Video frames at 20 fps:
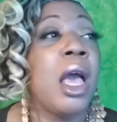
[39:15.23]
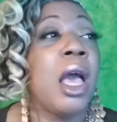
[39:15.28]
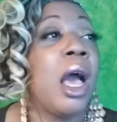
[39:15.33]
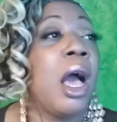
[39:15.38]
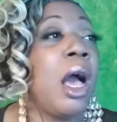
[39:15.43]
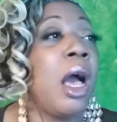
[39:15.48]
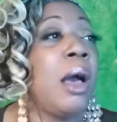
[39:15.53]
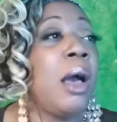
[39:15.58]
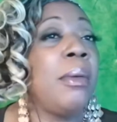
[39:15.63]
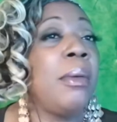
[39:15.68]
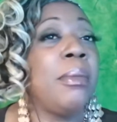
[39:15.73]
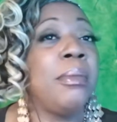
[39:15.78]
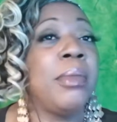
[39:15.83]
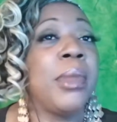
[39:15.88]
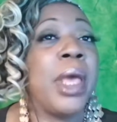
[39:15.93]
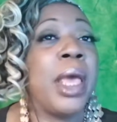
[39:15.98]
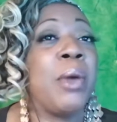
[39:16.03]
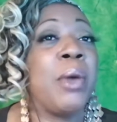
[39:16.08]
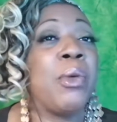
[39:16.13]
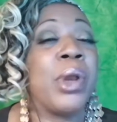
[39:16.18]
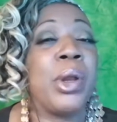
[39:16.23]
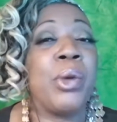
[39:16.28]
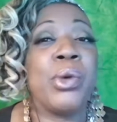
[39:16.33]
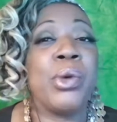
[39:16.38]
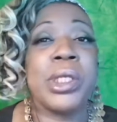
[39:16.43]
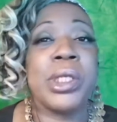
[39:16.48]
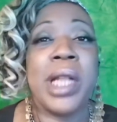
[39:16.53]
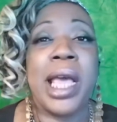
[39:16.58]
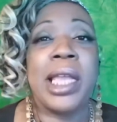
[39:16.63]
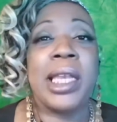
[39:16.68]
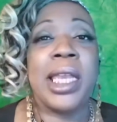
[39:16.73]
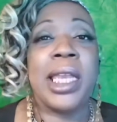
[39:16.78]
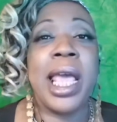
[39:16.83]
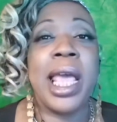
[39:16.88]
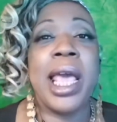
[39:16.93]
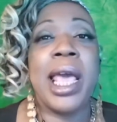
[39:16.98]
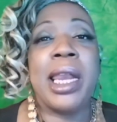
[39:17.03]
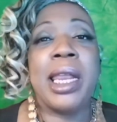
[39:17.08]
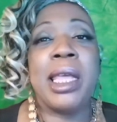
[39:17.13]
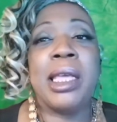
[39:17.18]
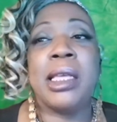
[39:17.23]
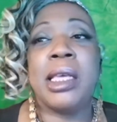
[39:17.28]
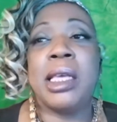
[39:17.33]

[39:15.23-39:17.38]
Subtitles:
And when it was like that,